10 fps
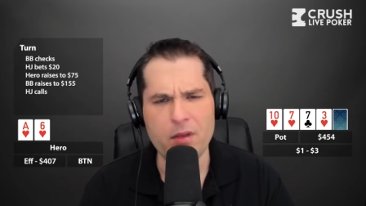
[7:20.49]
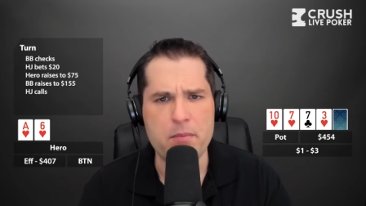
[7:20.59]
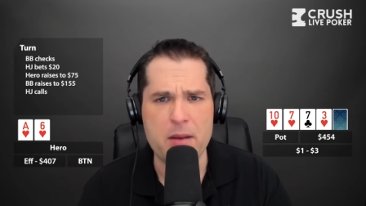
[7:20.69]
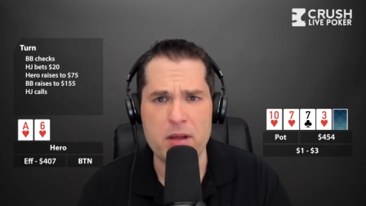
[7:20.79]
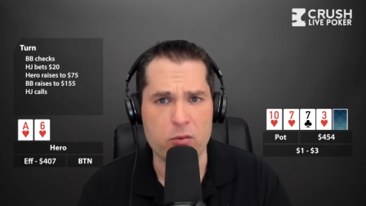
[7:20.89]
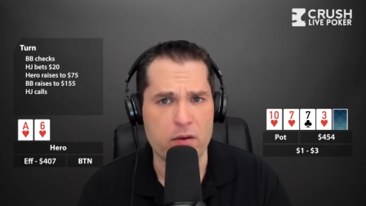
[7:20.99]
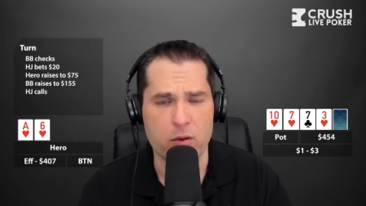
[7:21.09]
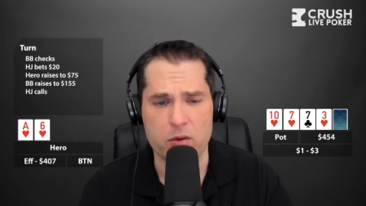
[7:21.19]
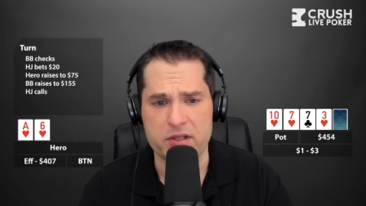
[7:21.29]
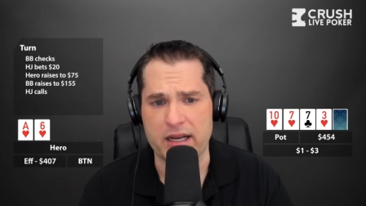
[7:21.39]
maybe the river
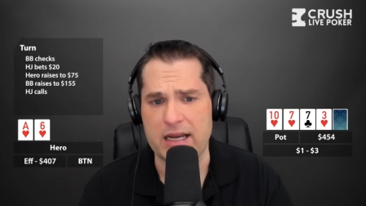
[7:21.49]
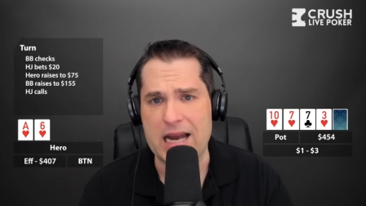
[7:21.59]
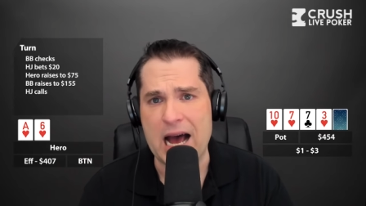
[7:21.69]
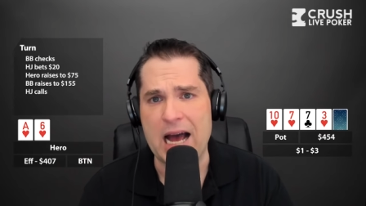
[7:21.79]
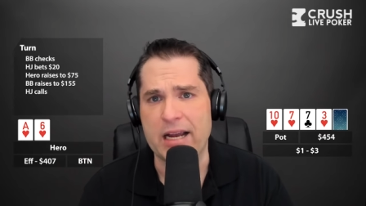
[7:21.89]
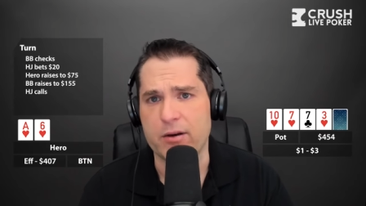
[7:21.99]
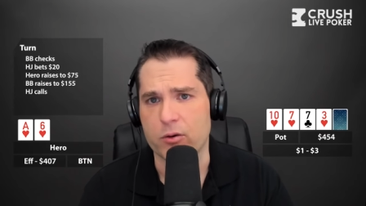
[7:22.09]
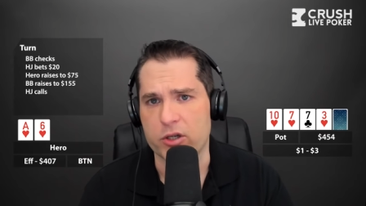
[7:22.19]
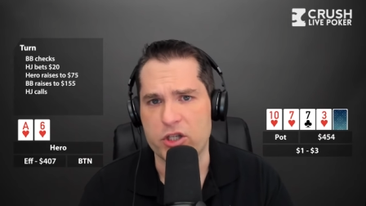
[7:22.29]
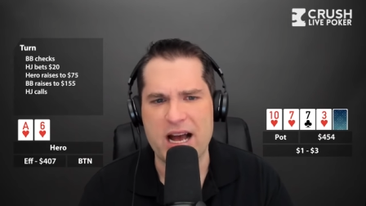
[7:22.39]
was like a nine
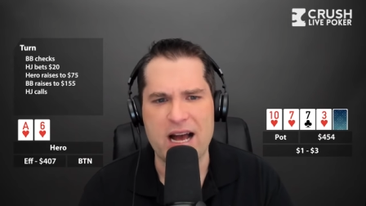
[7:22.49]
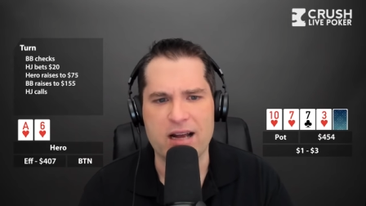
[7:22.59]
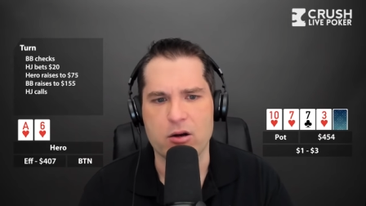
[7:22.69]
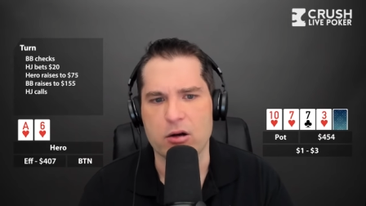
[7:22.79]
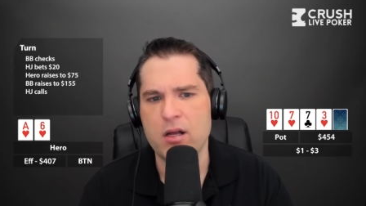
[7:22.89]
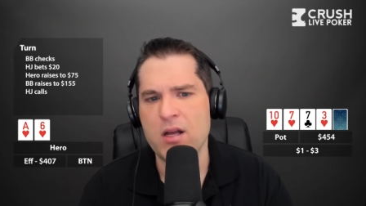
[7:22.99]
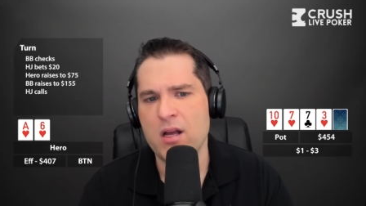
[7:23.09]
or a jack, or